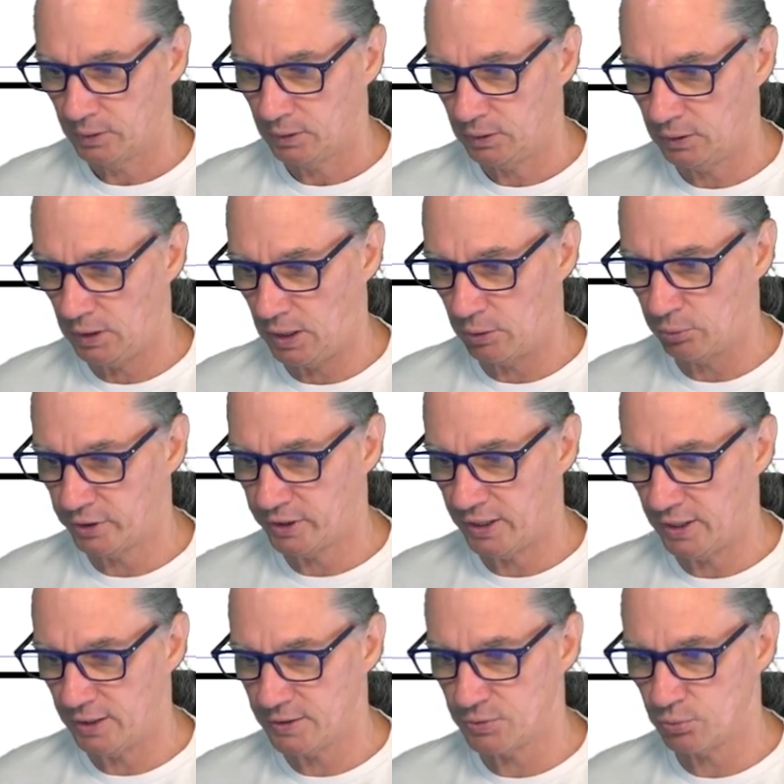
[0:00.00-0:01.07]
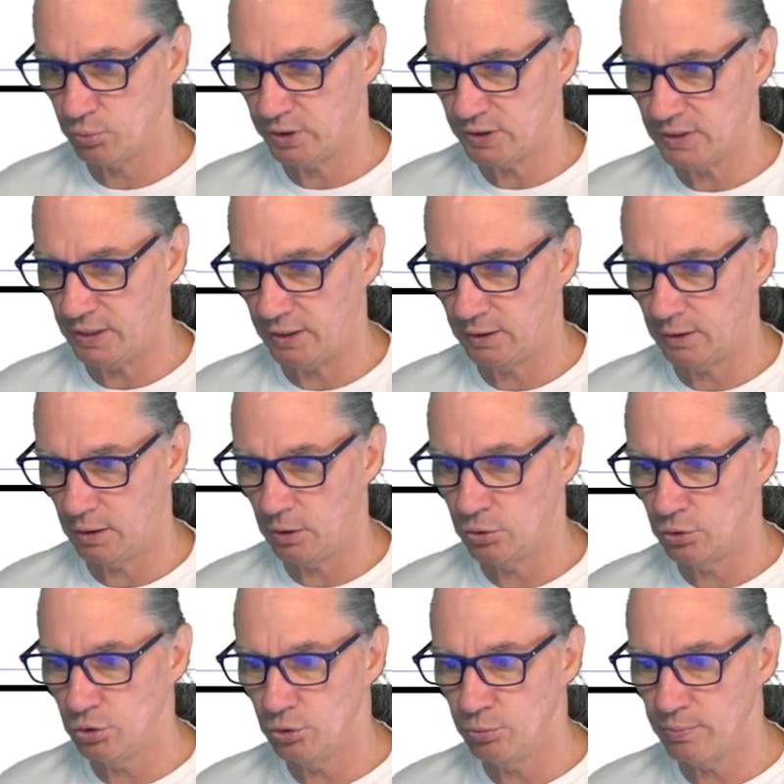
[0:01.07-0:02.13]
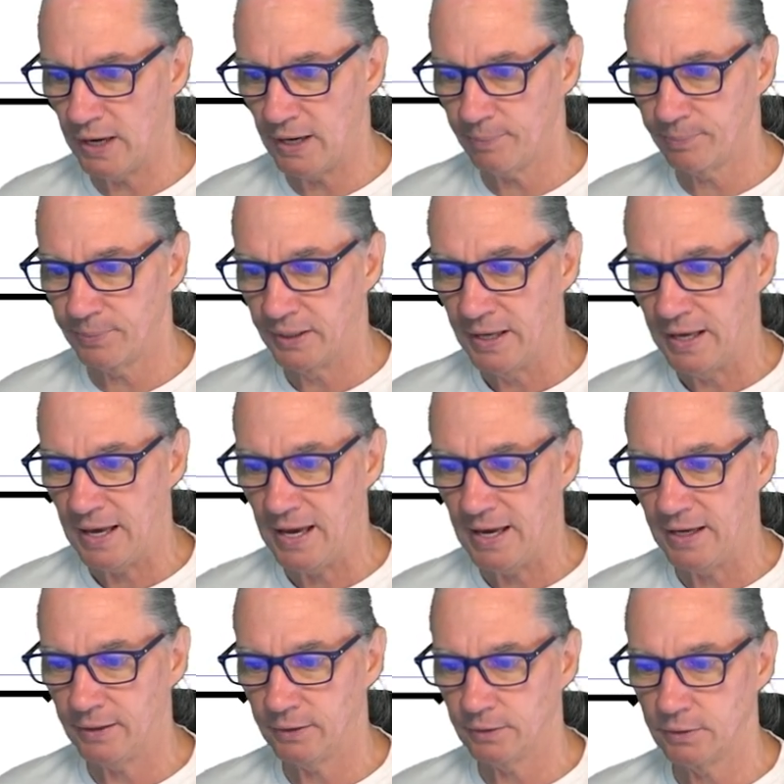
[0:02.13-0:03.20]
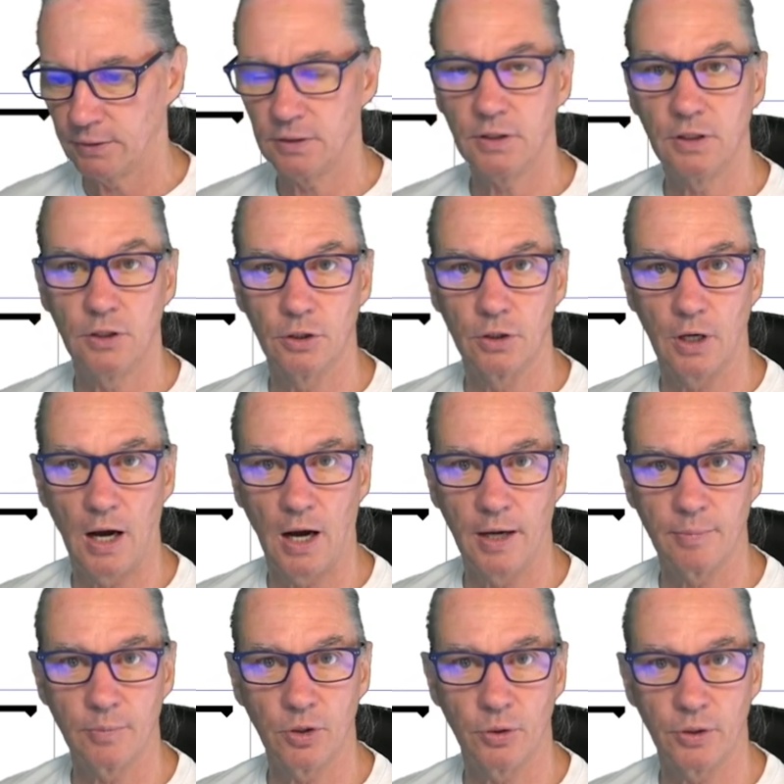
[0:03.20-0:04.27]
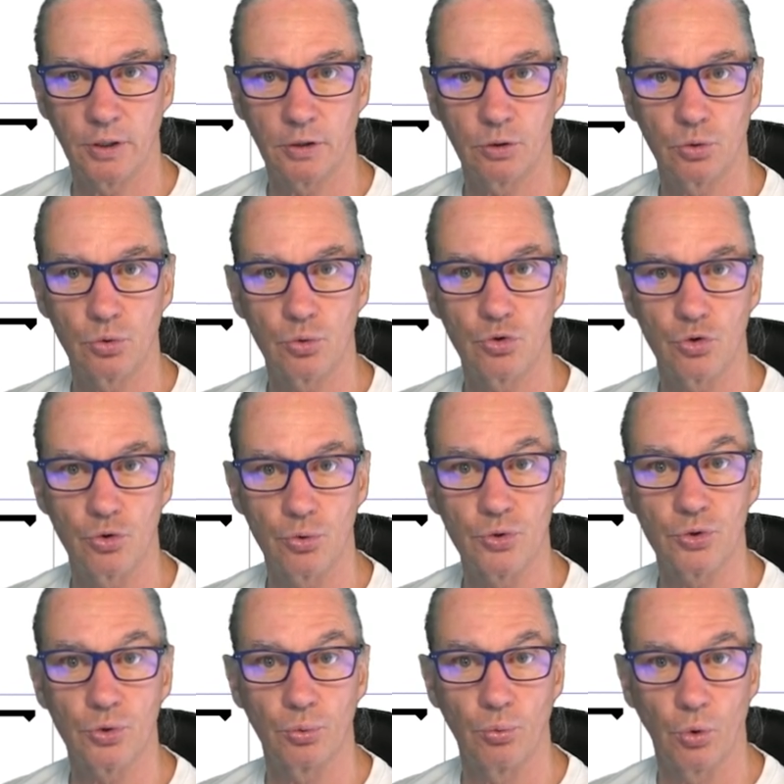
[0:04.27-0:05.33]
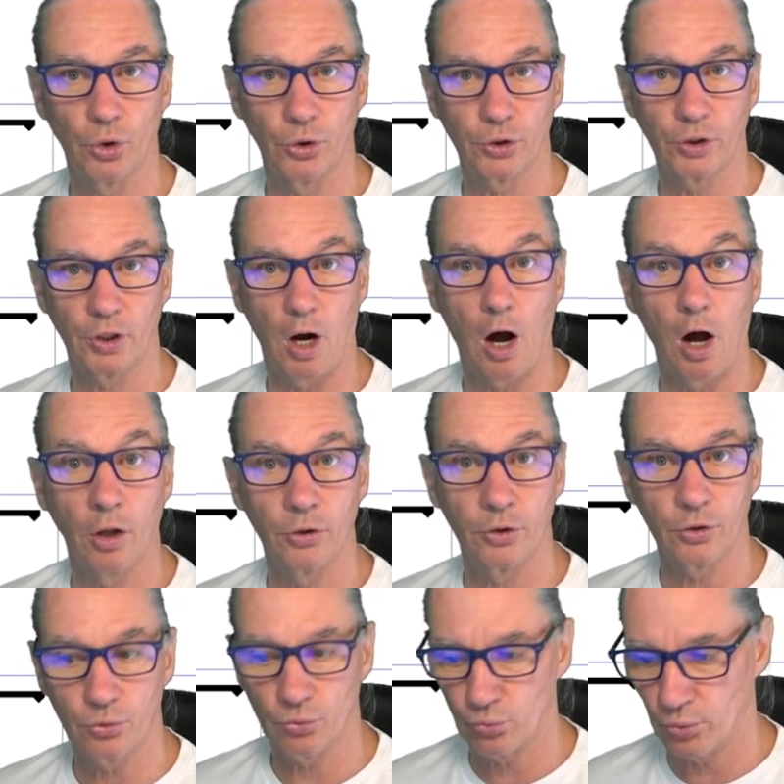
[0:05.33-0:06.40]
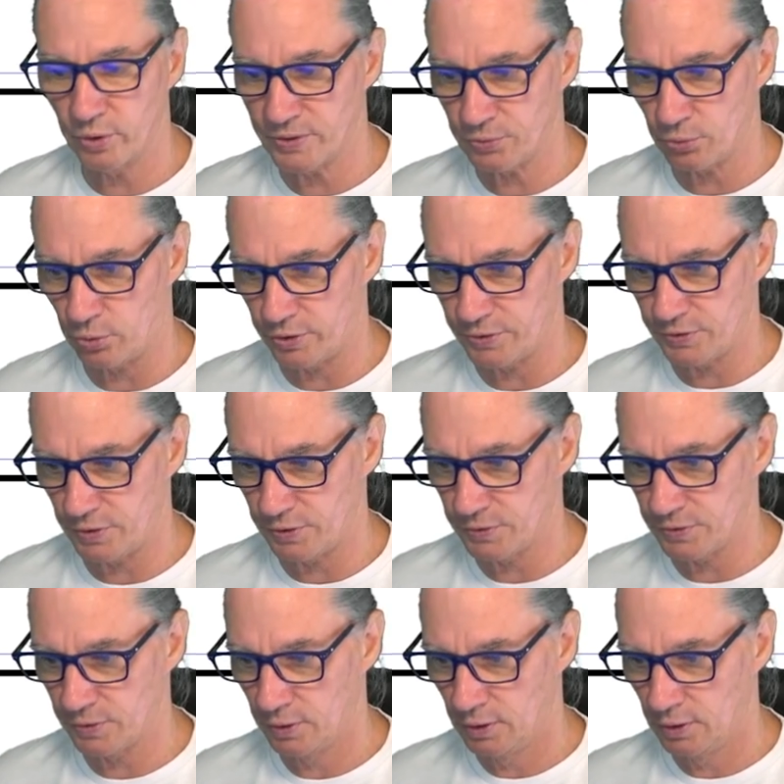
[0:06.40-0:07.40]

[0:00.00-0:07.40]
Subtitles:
In our case, we take a new map, and here I'm going to choose to work on resources.